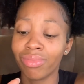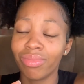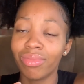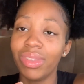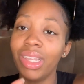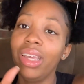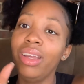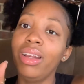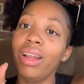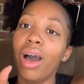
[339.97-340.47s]

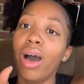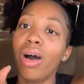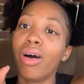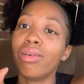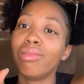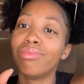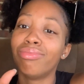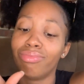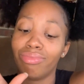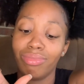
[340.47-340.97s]
you
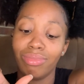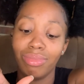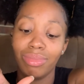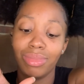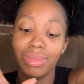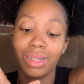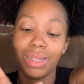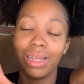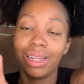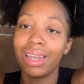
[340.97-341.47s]
know,
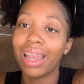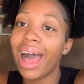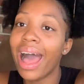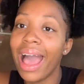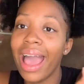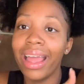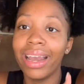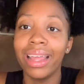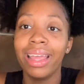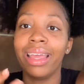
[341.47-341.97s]

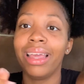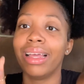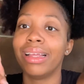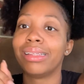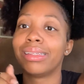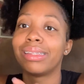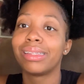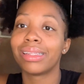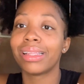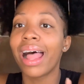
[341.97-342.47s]
gliding and
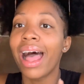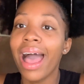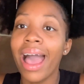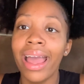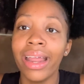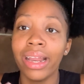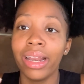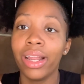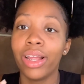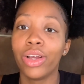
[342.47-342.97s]

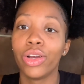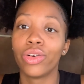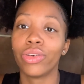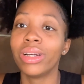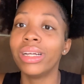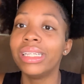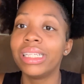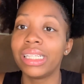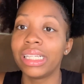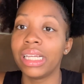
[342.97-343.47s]
sliding and
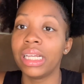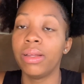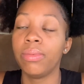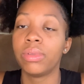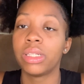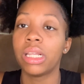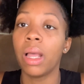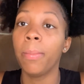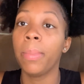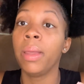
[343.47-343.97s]
greasy.
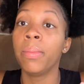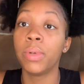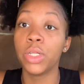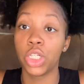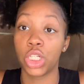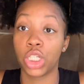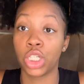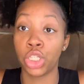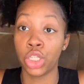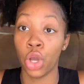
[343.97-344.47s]
Some people
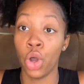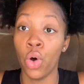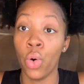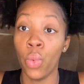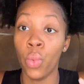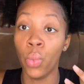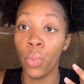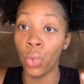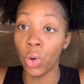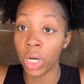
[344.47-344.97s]
just don't
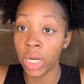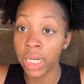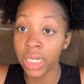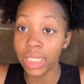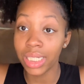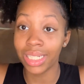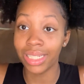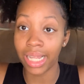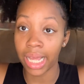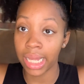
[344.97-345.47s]
want
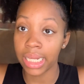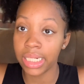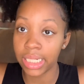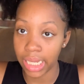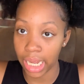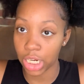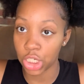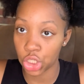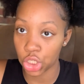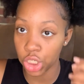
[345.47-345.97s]
that
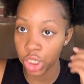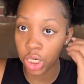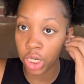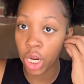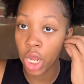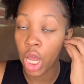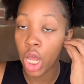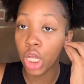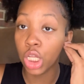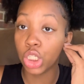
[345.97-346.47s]
texture.
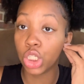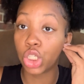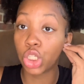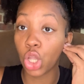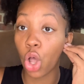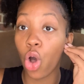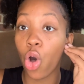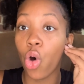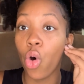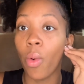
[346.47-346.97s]

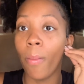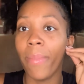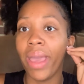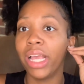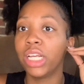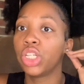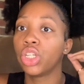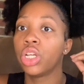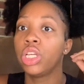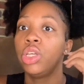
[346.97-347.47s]
So
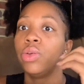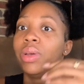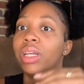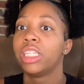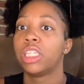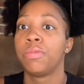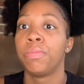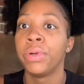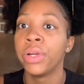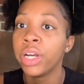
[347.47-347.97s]
make sure you
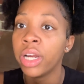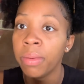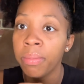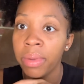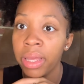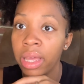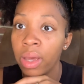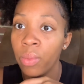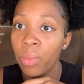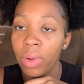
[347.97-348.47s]

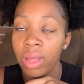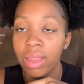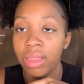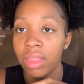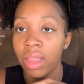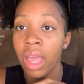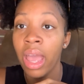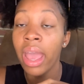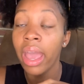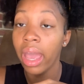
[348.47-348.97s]
experiment with
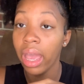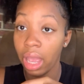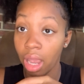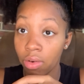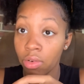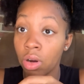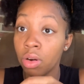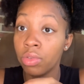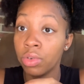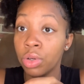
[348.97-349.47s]

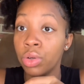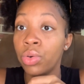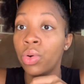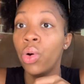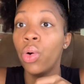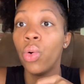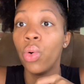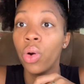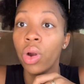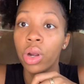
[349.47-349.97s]
arrowroot
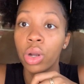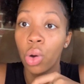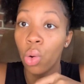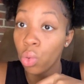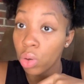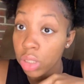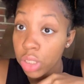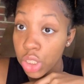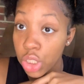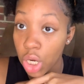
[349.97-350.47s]
or
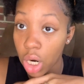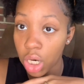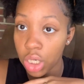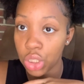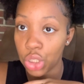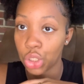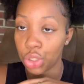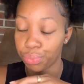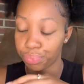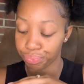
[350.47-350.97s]

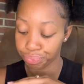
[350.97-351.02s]
cornstarch.